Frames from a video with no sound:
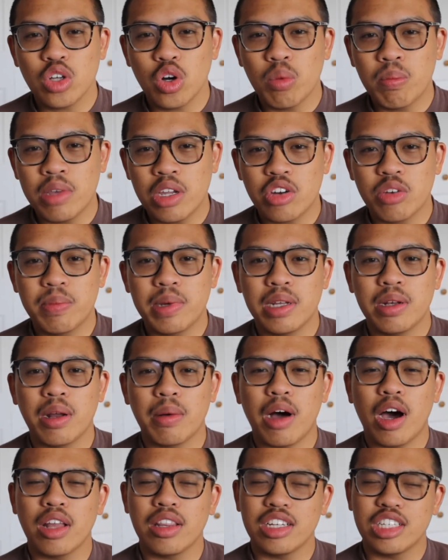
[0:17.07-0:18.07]
know me or been
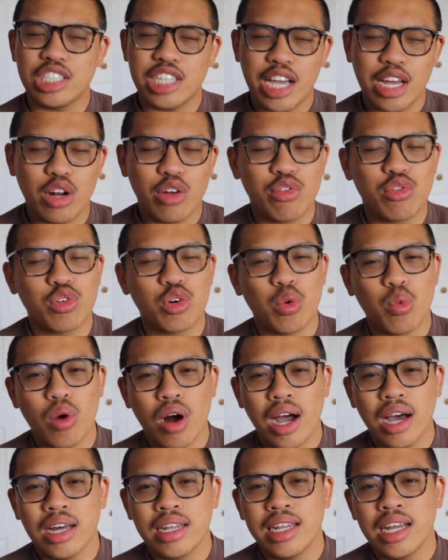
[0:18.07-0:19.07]
on the channel for a
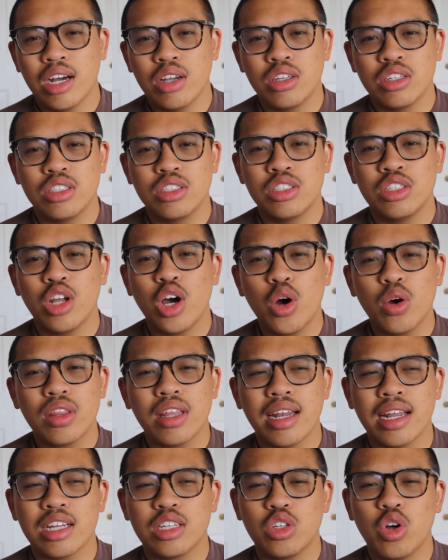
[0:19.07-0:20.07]
while now, you know
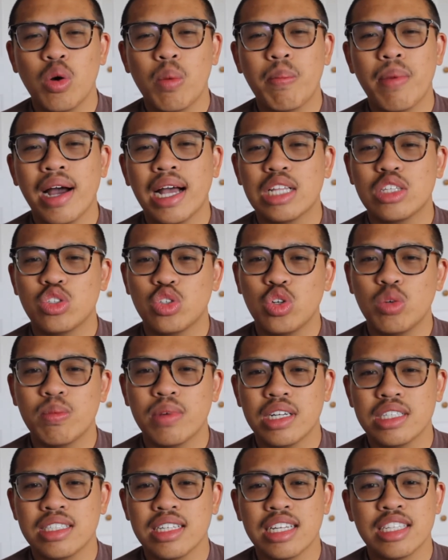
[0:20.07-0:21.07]
that I don't buy too
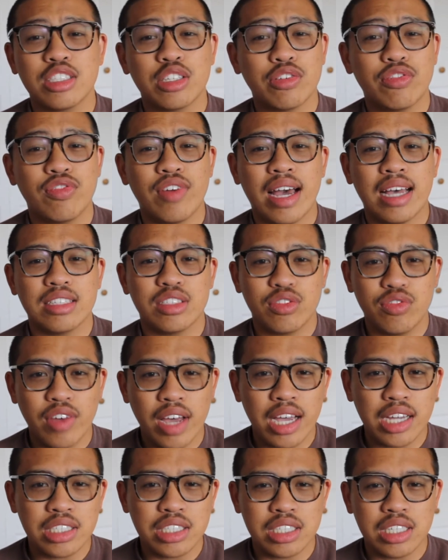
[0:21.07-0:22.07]
much into fast
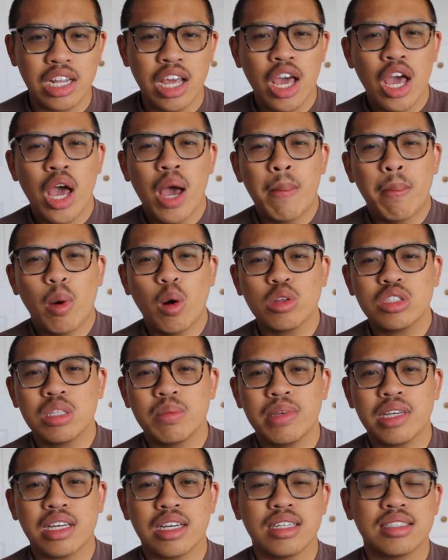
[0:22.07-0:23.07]
fashion,
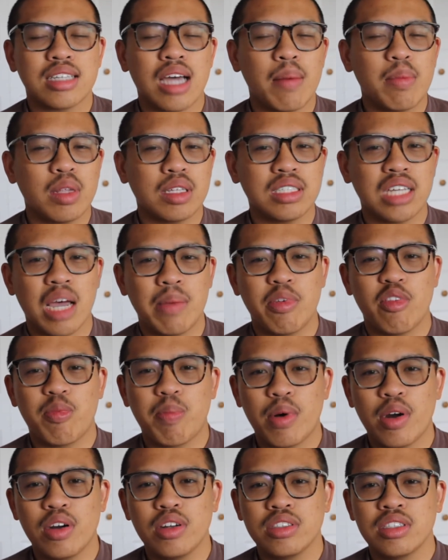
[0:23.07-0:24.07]
mostly because I'm the type
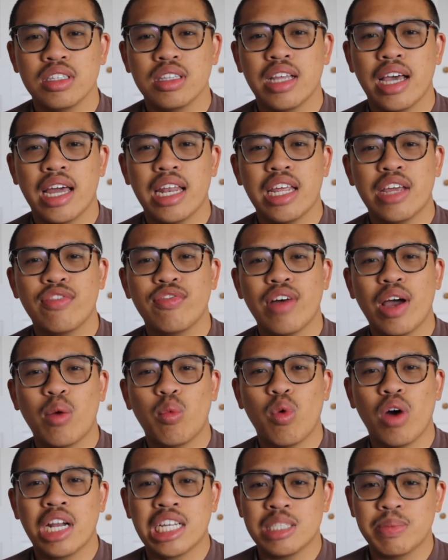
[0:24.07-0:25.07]
of person that if I
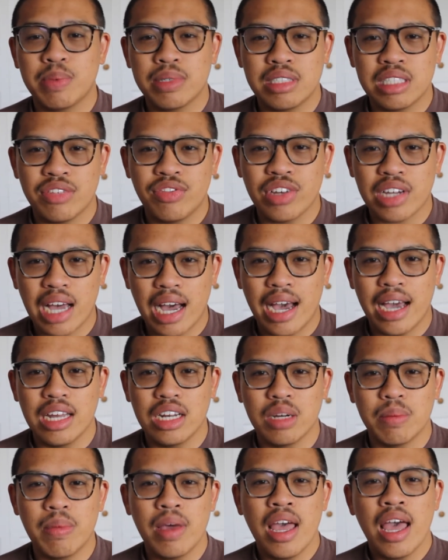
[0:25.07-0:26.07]
want a specific
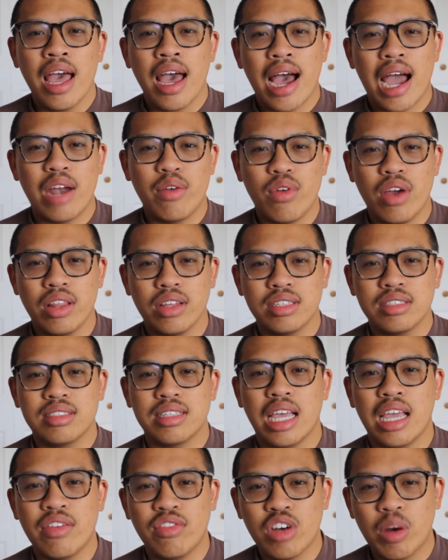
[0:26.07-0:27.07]
item, I'd rather
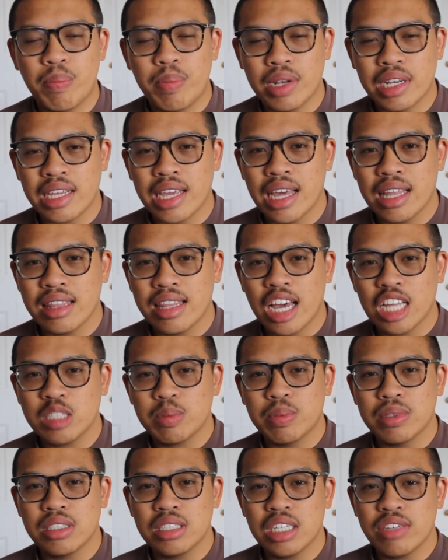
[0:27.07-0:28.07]
save up and get that
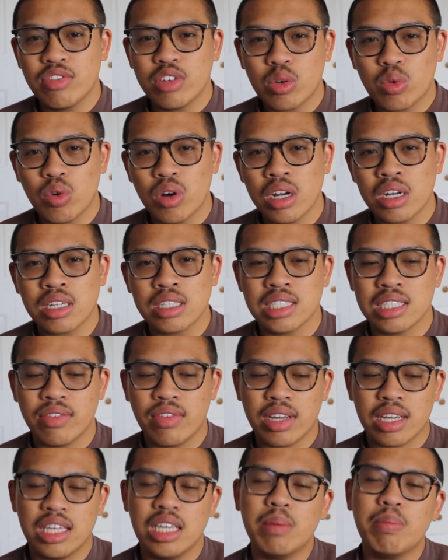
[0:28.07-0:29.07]
specific one, because
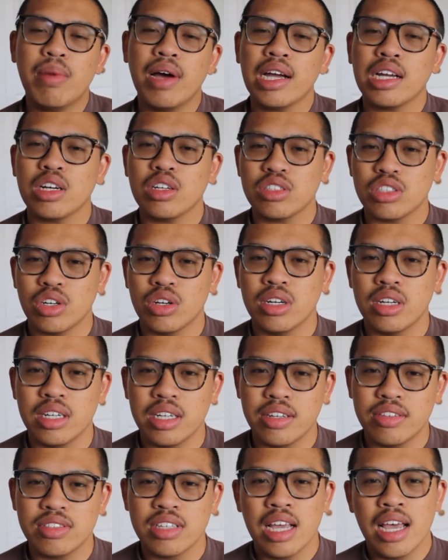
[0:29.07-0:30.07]
if I keep buying
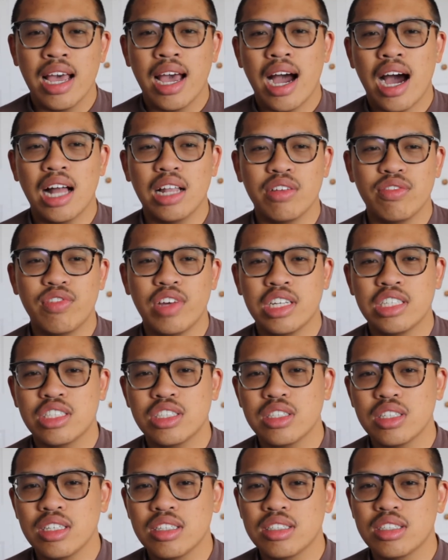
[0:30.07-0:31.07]
alternatives, I'll
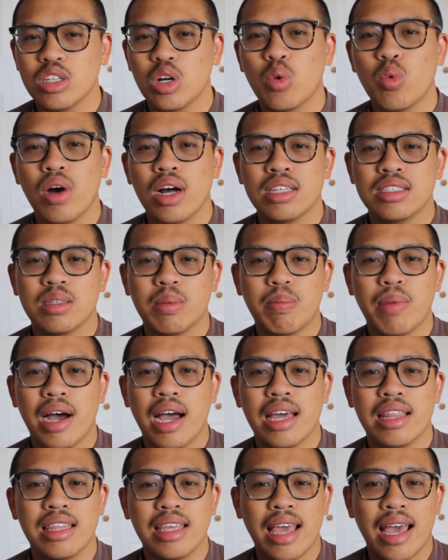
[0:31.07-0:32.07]
eventually still want to
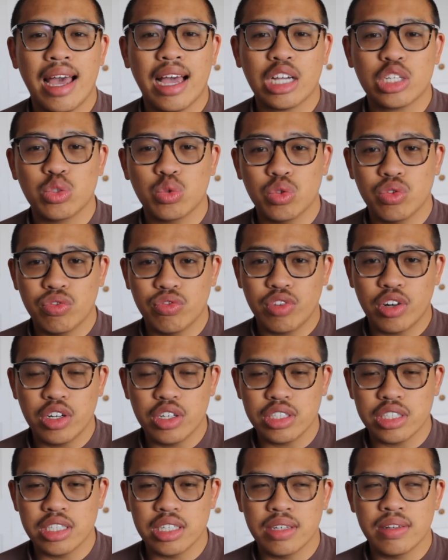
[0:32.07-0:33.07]
buy the actual
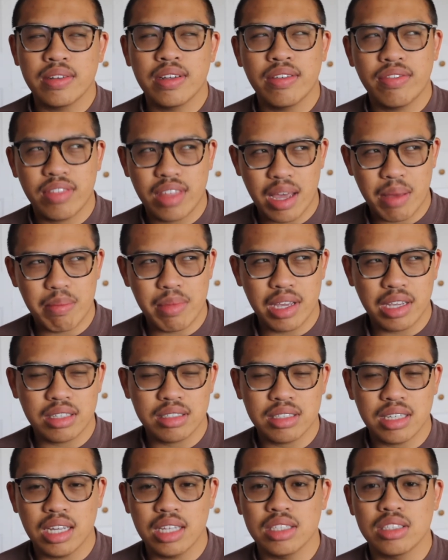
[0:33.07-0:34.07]
version, if that
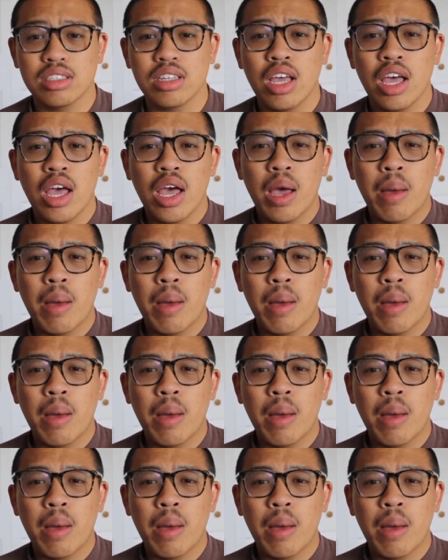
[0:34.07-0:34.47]
makes sense.